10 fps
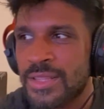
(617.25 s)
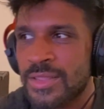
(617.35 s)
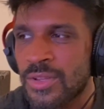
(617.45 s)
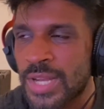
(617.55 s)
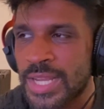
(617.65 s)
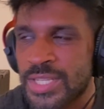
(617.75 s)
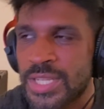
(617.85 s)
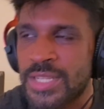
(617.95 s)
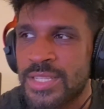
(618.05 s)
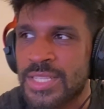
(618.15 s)
Not like
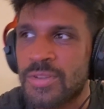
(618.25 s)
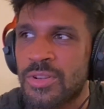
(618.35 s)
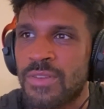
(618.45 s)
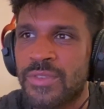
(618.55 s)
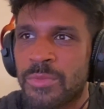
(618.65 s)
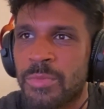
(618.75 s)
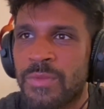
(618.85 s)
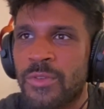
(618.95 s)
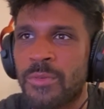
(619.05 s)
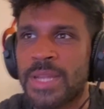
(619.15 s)
she didn't sound comfortable
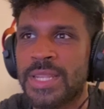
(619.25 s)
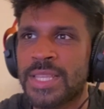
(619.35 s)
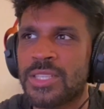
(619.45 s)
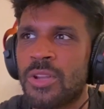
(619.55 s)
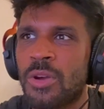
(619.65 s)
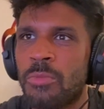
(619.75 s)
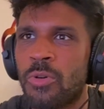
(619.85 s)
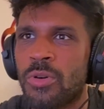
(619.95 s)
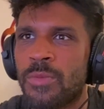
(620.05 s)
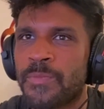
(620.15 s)
before, but there's a lot
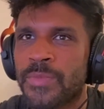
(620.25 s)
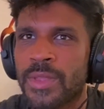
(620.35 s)
more.